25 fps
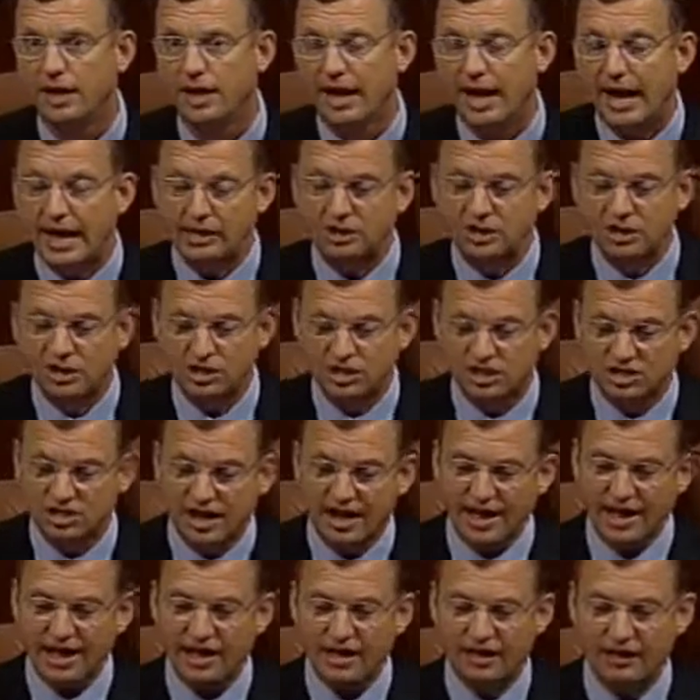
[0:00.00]
And to
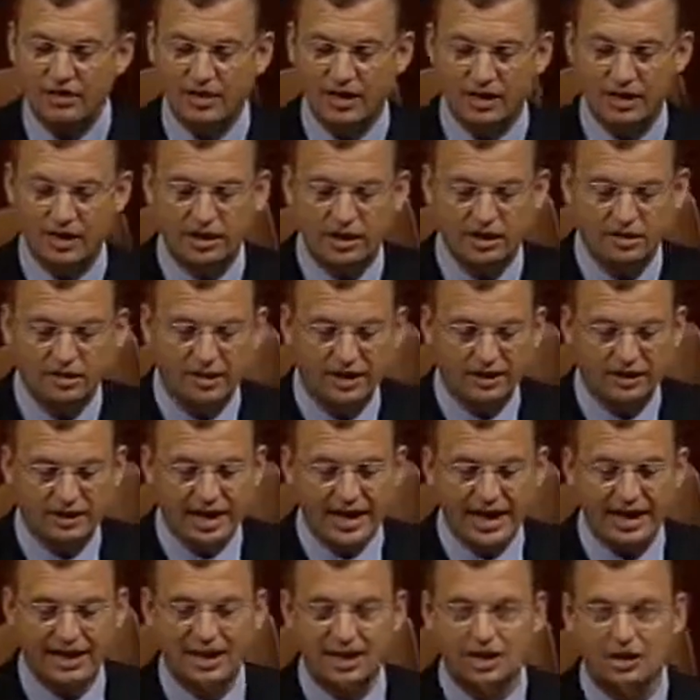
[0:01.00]
say
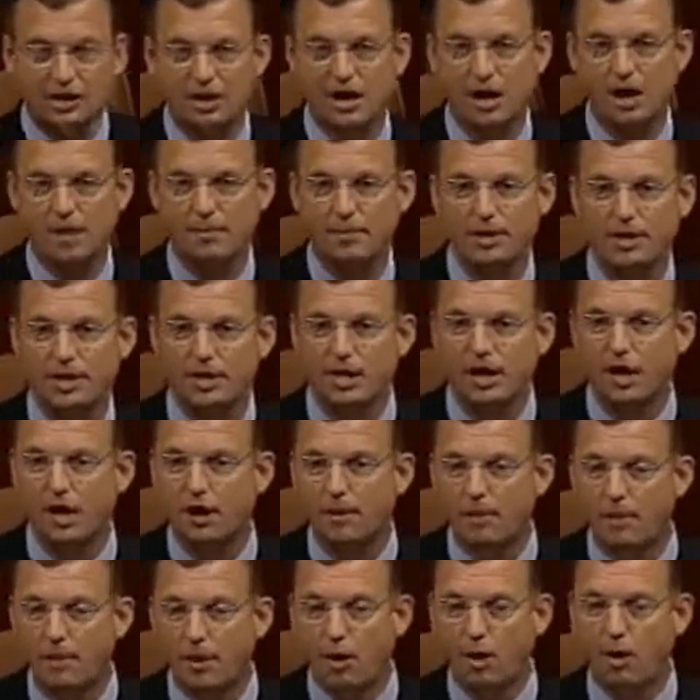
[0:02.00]
that cannot be a
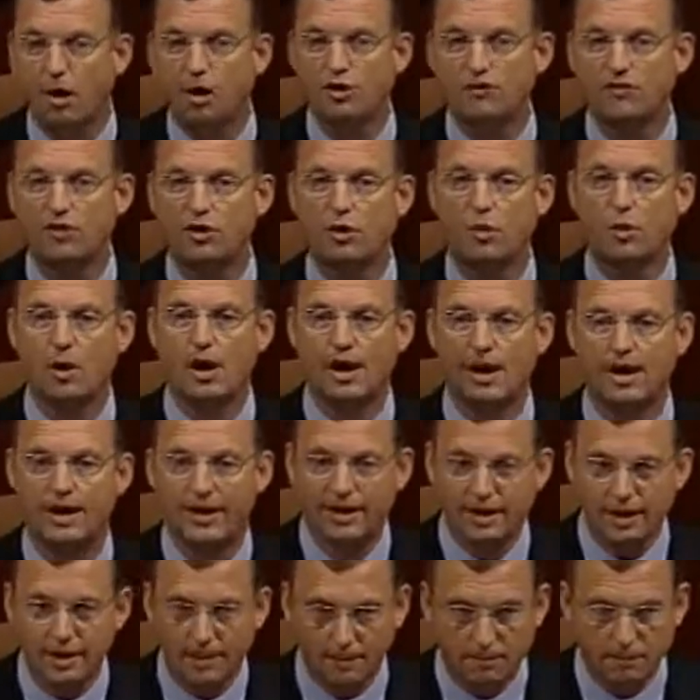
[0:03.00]
part of who I
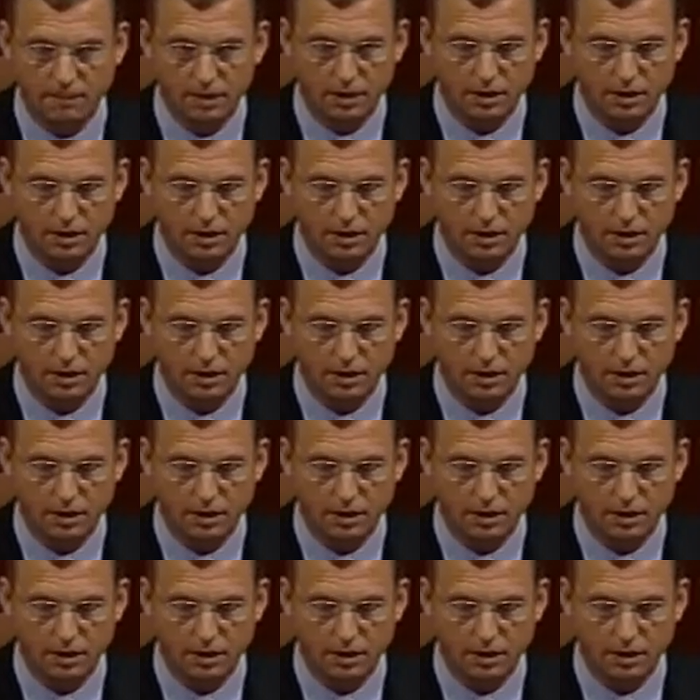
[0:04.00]
am